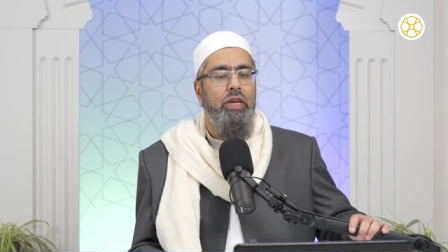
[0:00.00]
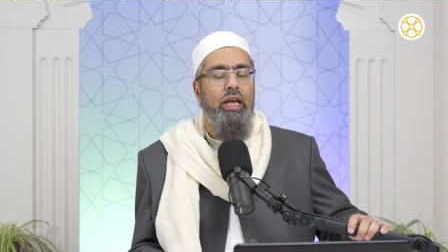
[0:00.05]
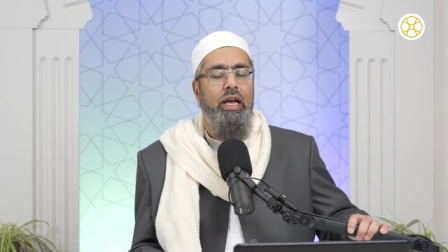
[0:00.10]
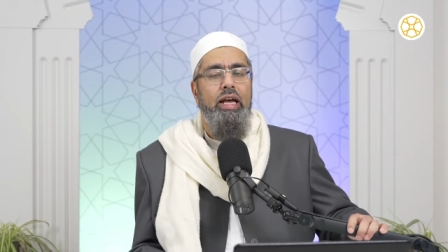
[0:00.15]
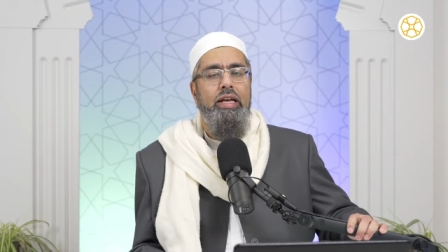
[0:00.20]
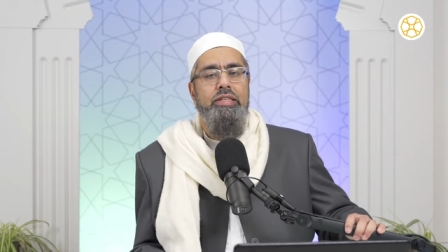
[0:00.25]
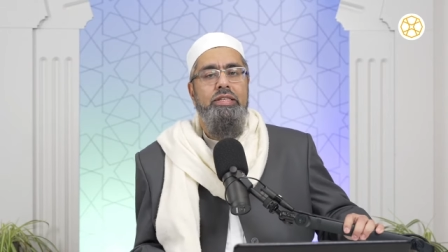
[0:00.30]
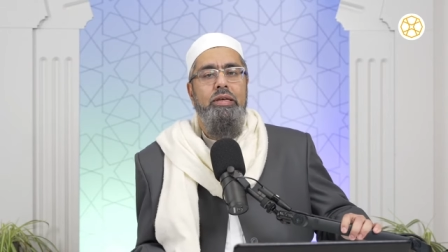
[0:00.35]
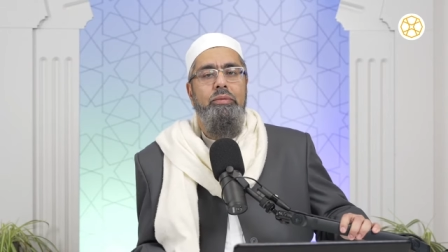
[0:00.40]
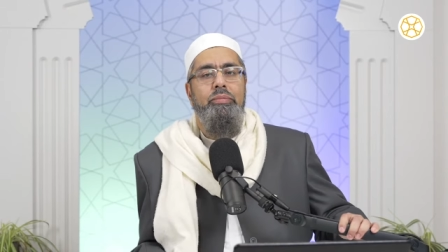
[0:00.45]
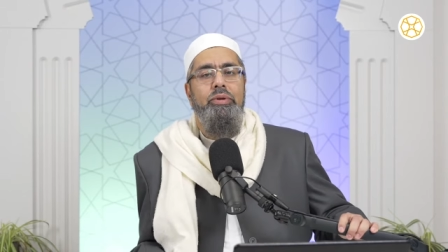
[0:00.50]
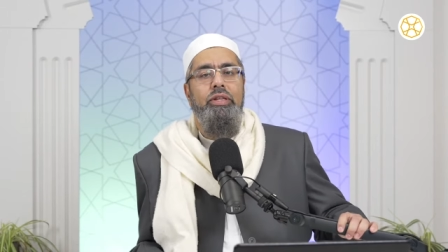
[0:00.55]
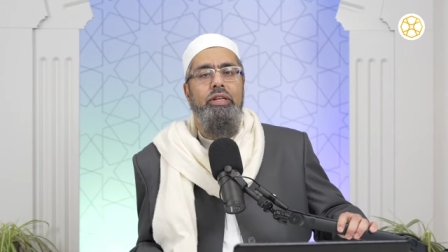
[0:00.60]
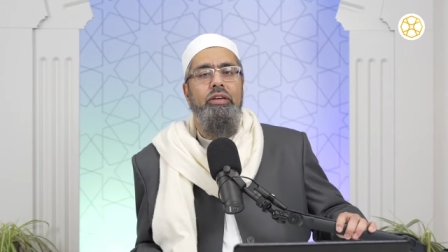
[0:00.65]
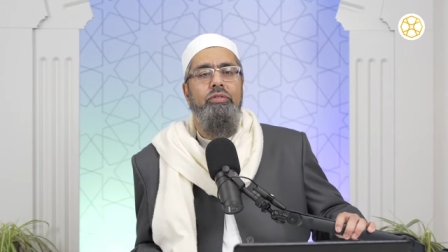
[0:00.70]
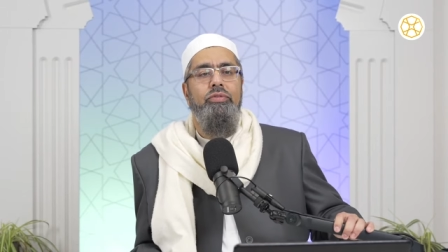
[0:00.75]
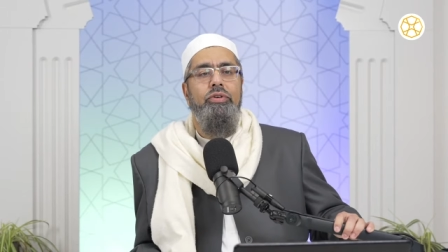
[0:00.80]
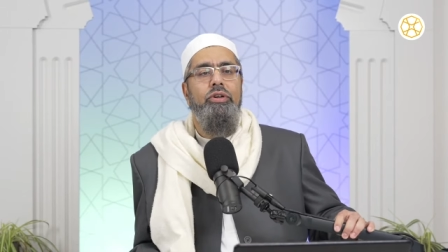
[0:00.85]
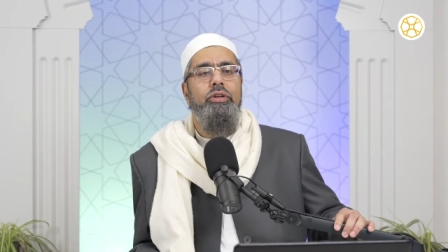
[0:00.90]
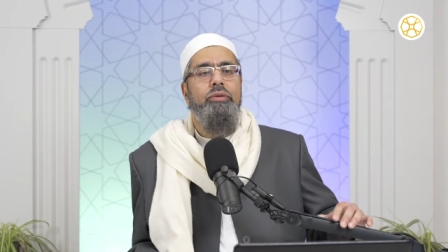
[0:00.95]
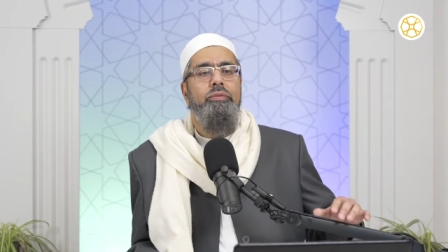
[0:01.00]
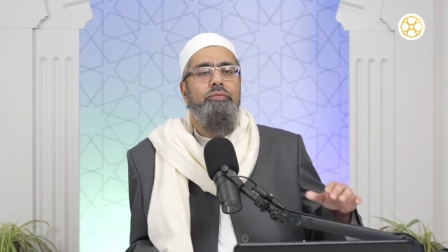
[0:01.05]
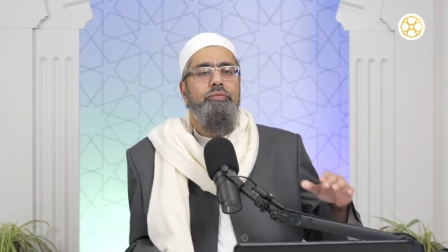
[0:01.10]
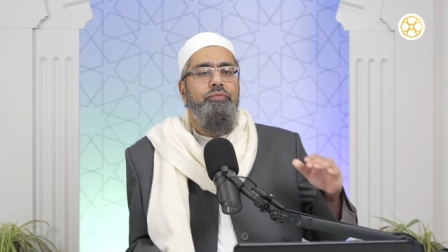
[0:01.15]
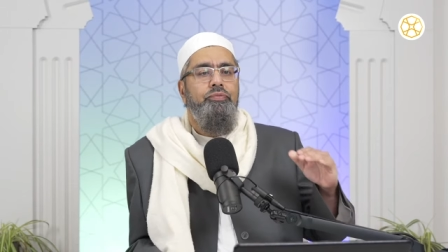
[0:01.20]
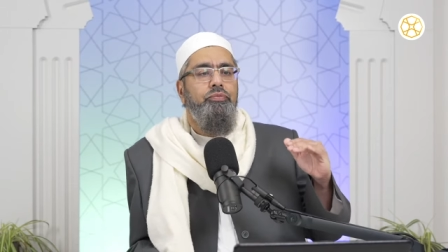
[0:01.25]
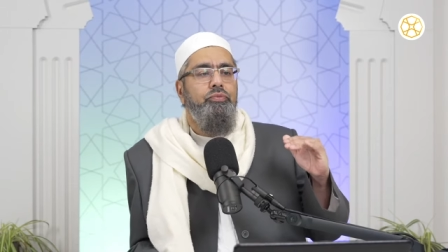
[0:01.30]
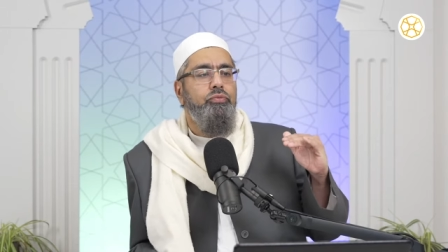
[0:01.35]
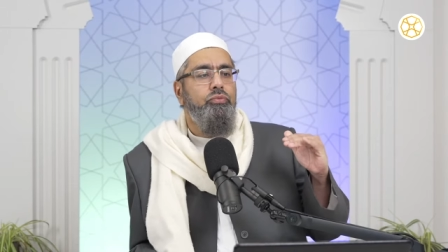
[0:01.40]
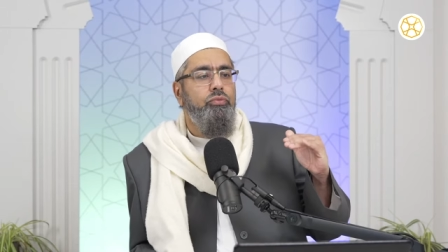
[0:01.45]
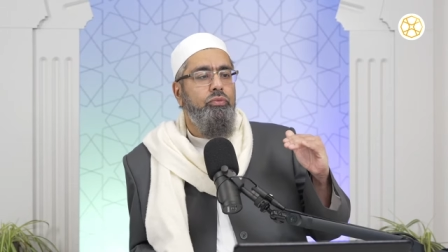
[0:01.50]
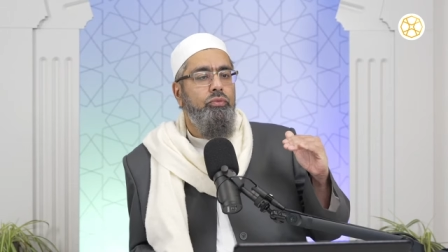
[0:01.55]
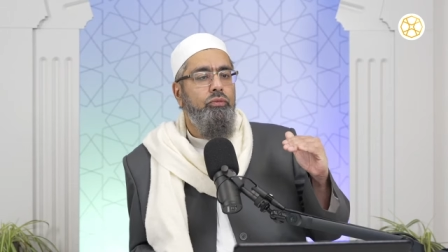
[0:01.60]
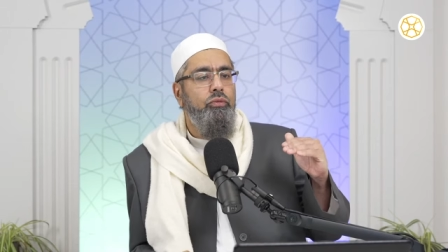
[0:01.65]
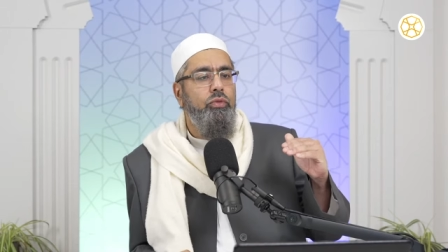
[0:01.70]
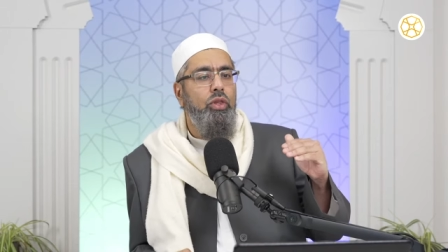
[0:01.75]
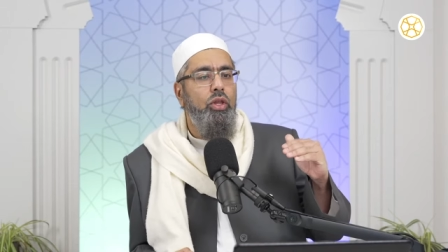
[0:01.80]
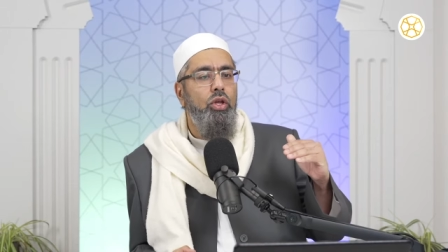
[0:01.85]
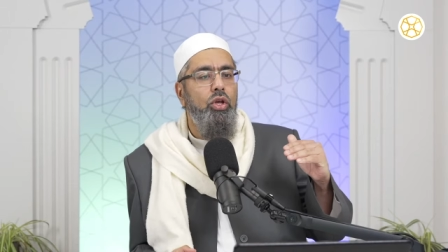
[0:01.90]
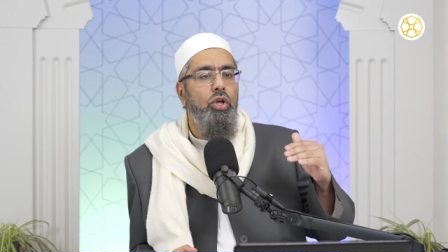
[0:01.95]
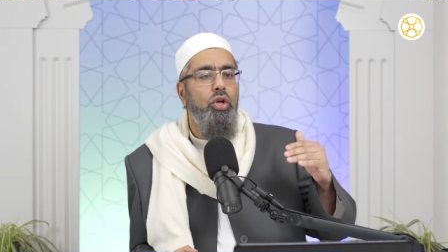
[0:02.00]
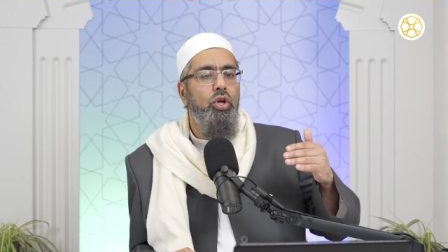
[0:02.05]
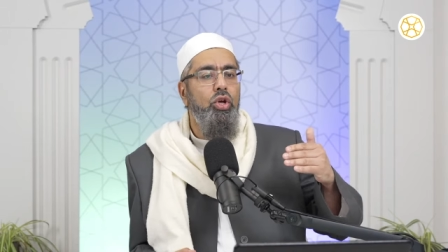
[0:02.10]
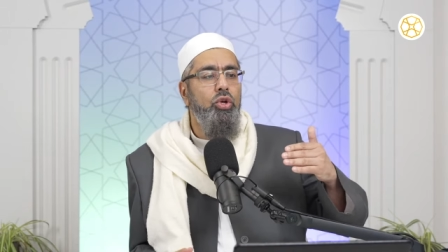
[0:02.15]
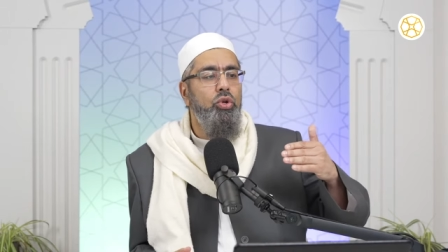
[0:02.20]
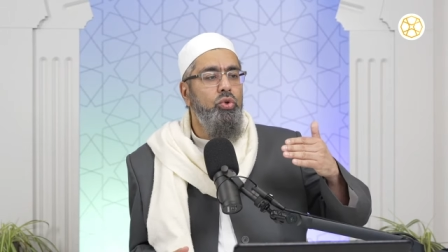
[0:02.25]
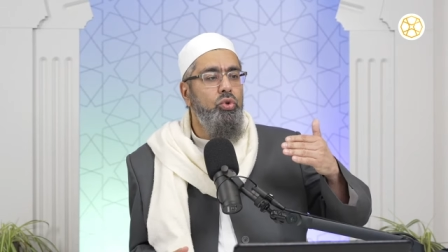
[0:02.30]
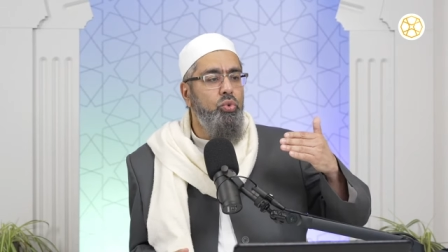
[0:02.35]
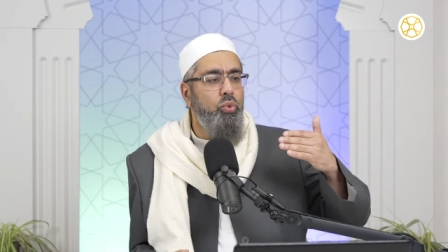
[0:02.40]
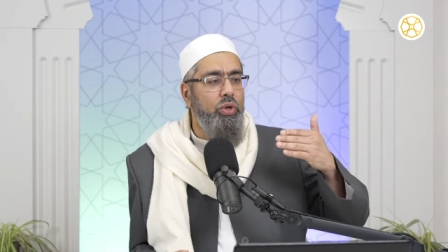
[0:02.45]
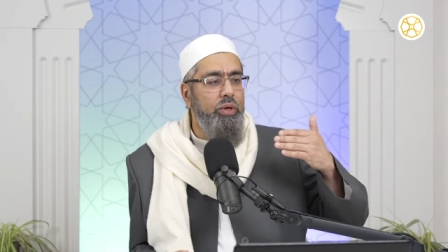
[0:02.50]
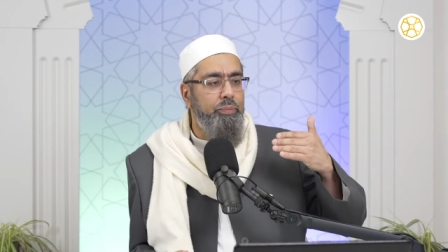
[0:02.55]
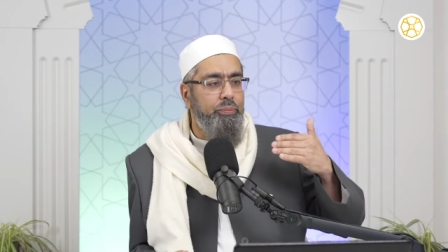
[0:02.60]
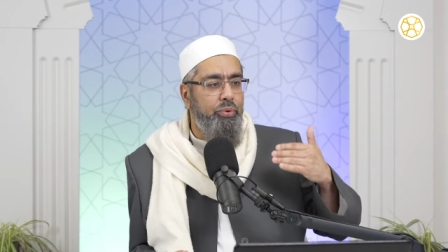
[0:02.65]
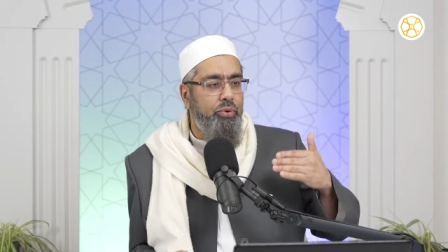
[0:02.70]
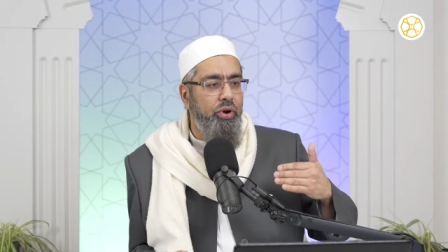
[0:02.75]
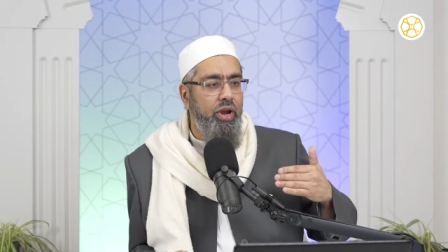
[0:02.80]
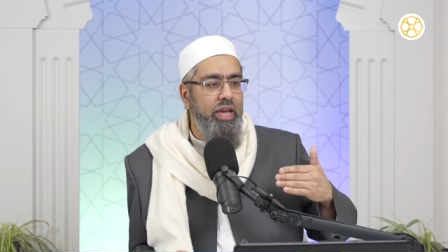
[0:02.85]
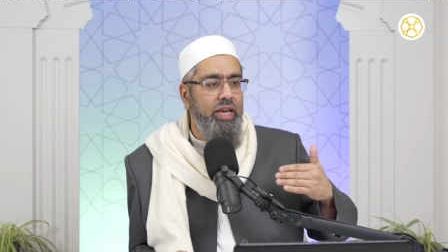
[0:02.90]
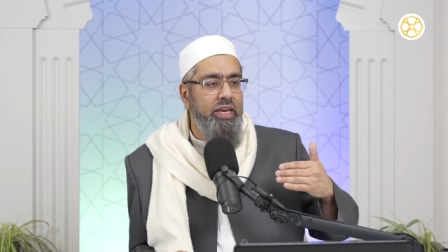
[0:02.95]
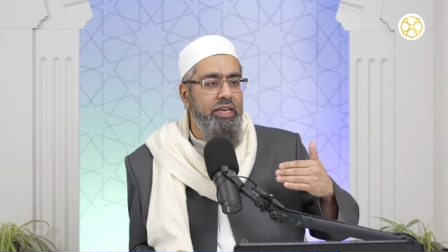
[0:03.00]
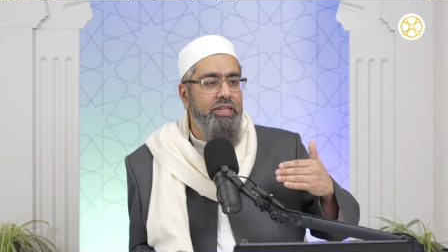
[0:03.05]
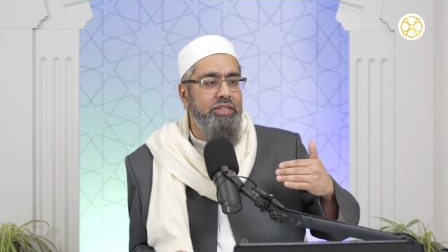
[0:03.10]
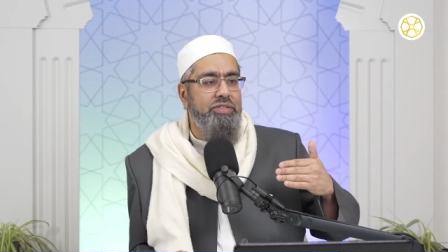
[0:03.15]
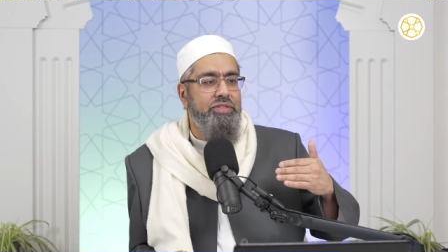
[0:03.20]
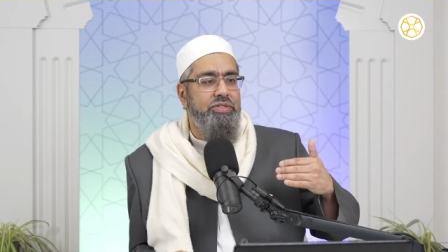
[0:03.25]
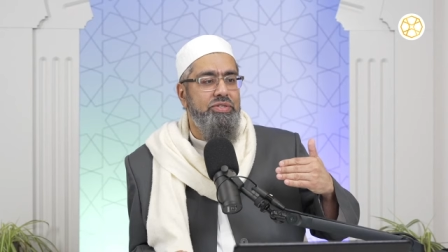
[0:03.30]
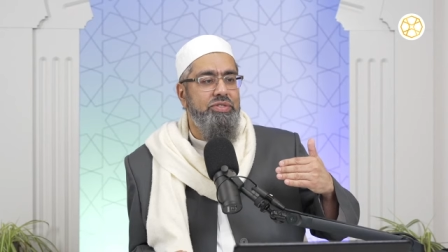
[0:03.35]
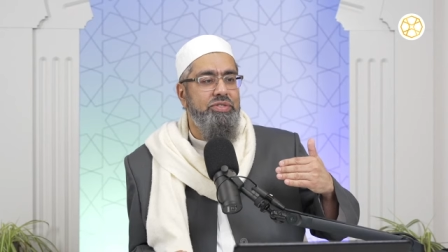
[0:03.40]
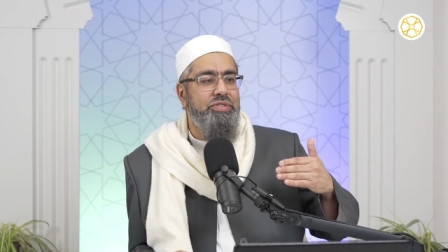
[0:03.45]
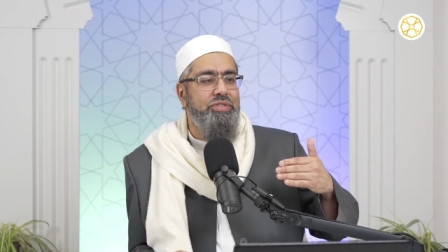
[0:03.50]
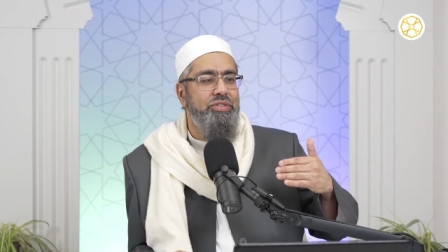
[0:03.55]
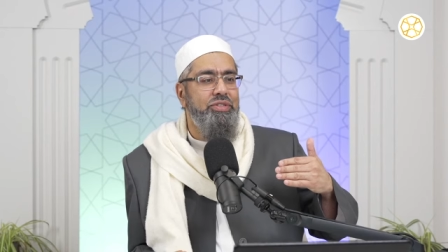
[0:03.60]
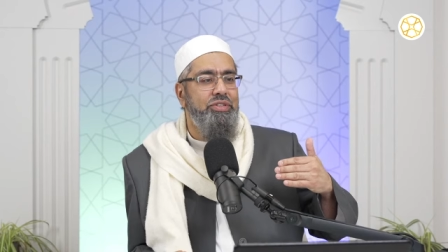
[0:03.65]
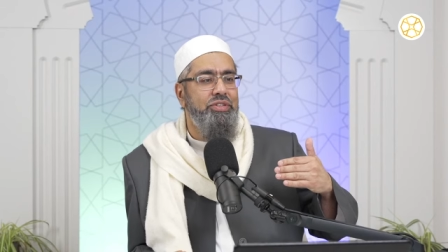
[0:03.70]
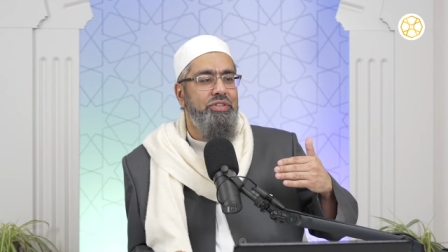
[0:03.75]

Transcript: as a believer, do we praise